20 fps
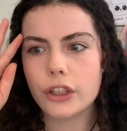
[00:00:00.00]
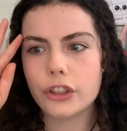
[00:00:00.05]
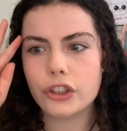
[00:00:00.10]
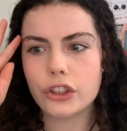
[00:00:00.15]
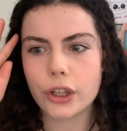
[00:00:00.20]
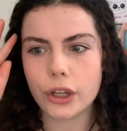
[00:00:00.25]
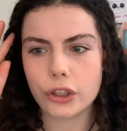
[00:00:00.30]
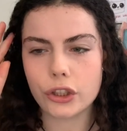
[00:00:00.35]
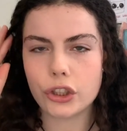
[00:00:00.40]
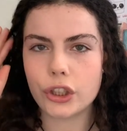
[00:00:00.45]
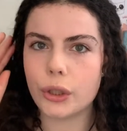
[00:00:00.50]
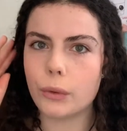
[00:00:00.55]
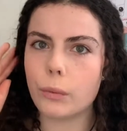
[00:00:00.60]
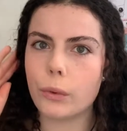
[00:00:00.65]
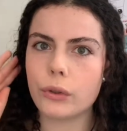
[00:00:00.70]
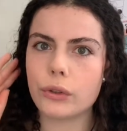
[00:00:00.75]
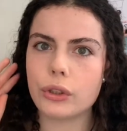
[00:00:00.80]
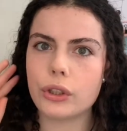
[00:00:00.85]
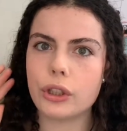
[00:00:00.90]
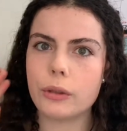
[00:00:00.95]
does she
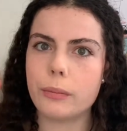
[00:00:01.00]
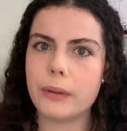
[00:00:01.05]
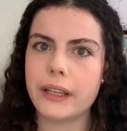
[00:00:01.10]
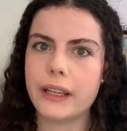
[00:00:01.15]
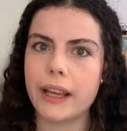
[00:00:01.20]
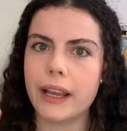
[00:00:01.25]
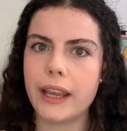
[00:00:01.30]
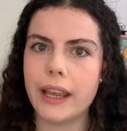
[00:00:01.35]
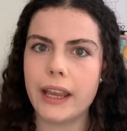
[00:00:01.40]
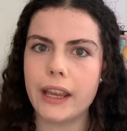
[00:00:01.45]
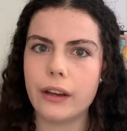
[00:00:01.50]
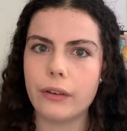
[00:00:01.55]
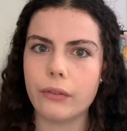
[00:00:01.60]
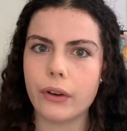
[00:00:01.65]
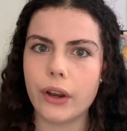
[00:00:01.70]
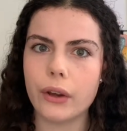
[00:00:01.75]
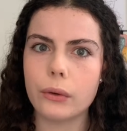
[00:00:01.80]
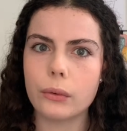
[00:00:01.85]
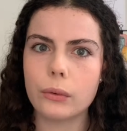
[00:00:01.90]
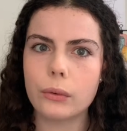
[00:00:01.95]
want to be a
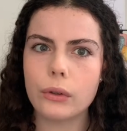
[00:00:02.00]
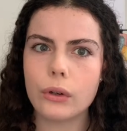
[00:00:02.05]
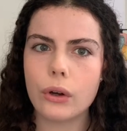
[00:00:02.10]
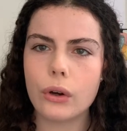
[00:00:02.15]
hero,